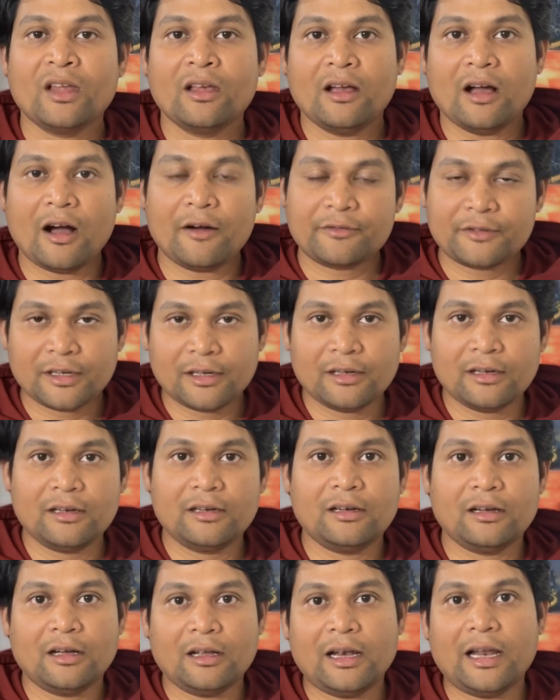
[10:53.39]

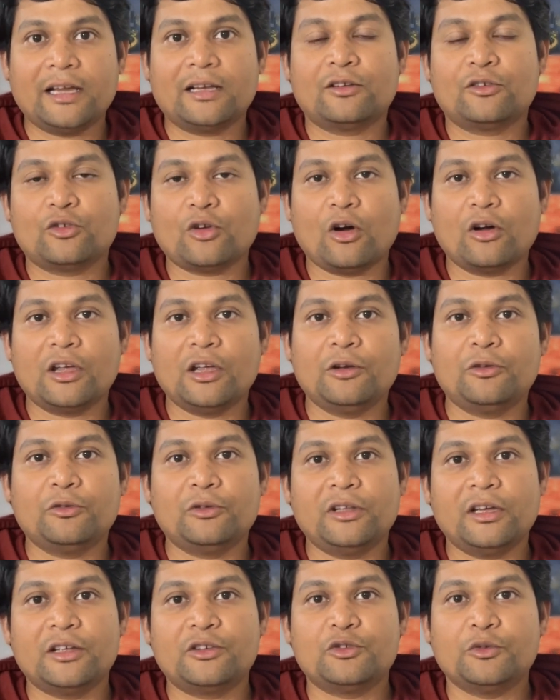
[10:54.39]
After like talking to
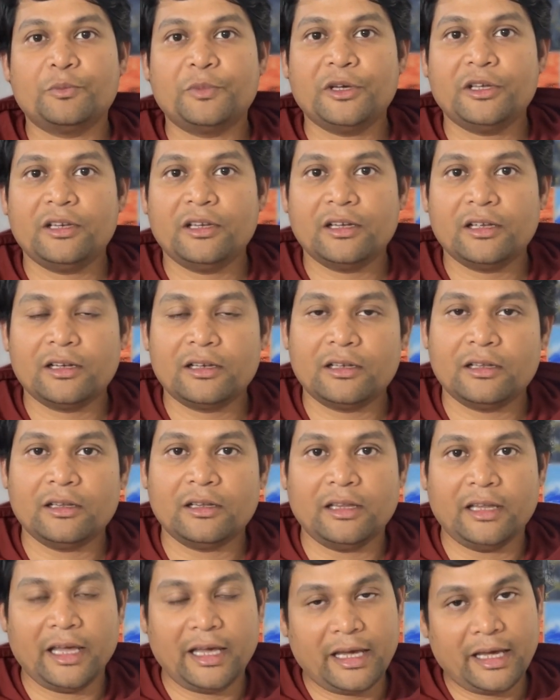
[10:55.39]
their superior,
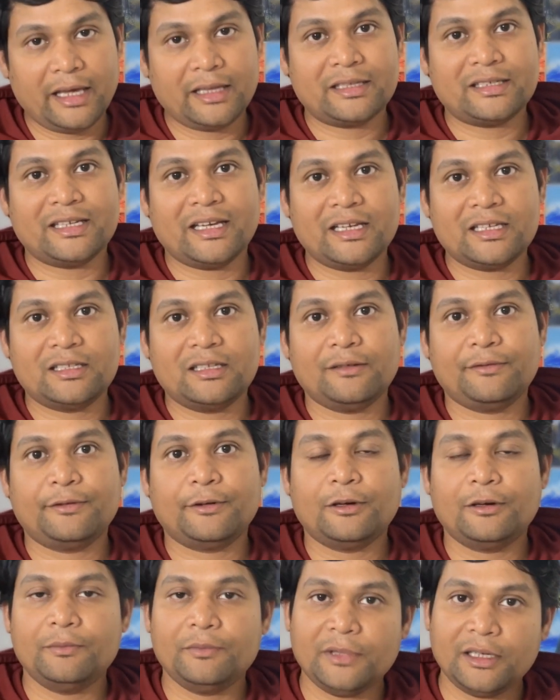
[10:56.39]
they changed the
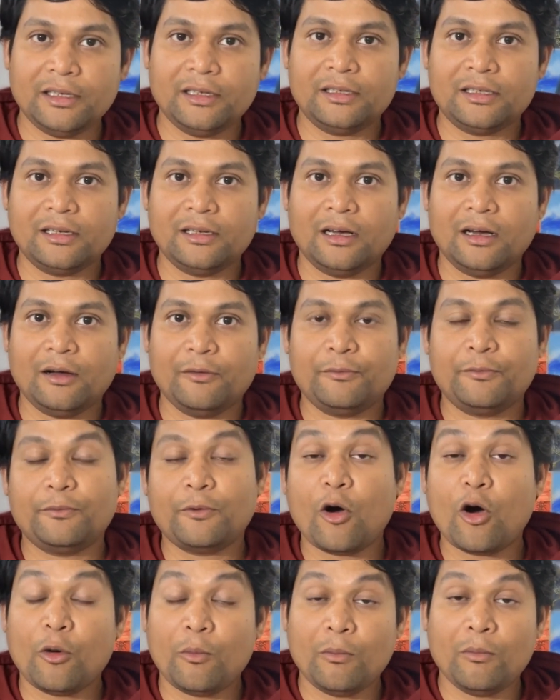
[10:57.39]

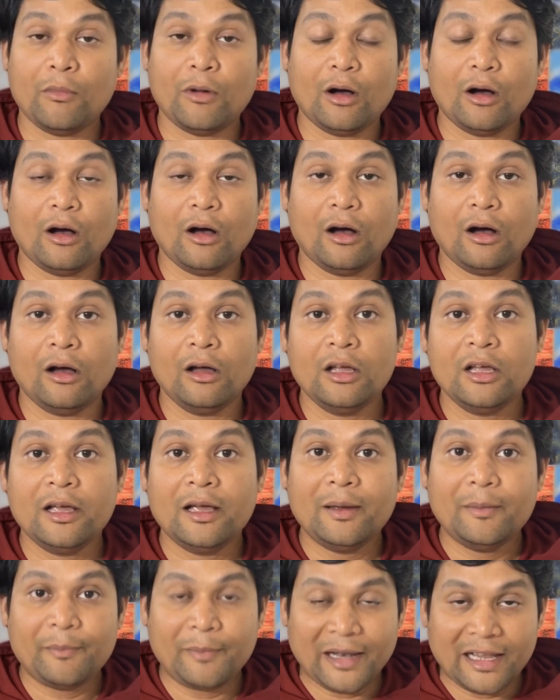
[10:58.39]
form
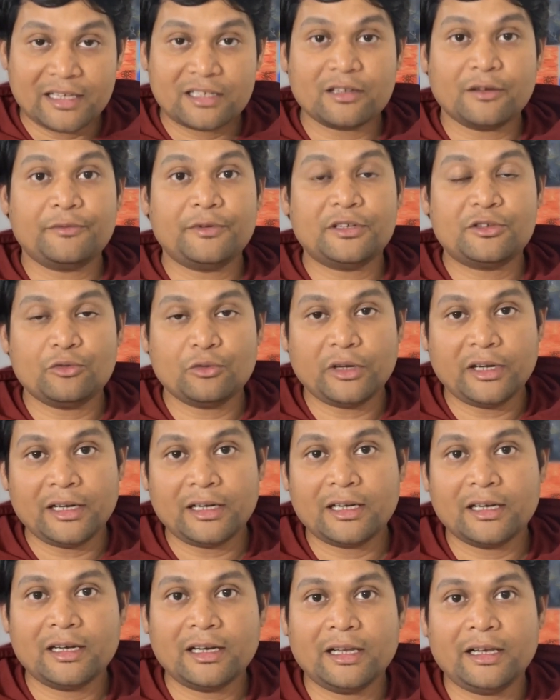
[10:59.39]
place of issue
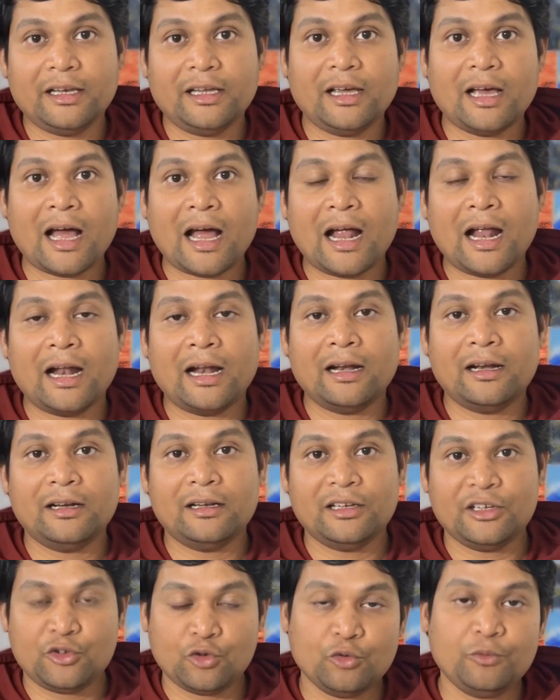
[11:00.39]
internally
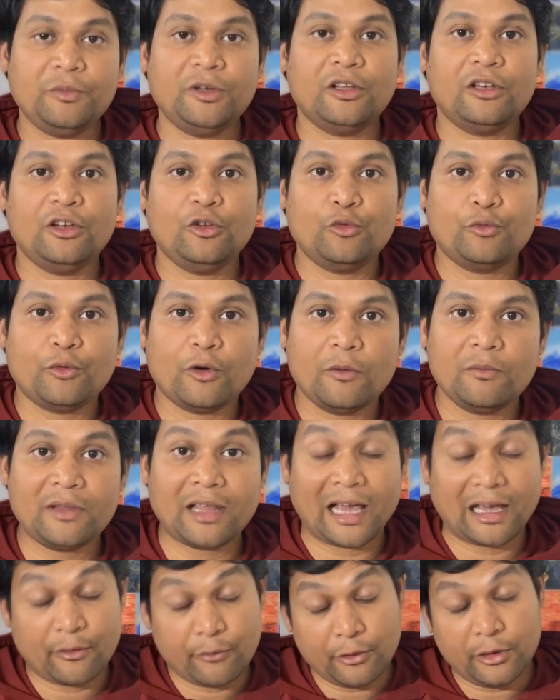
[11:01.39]
and issued me a new form,
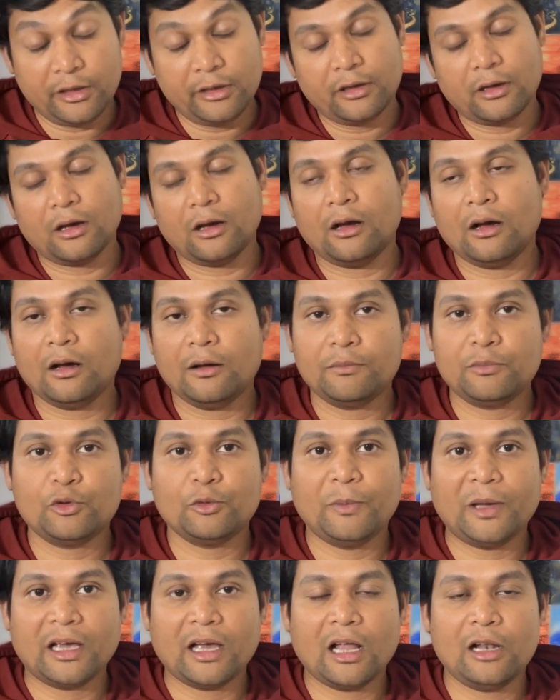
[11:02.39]
thankfully, to
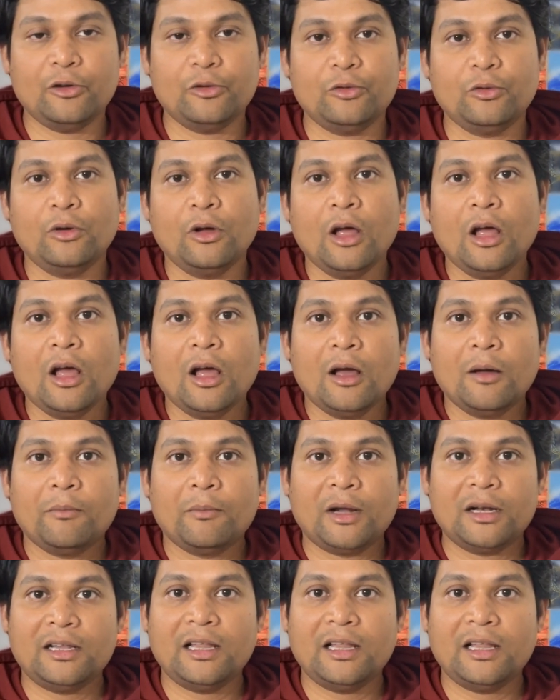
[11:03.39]
Bengaluru. But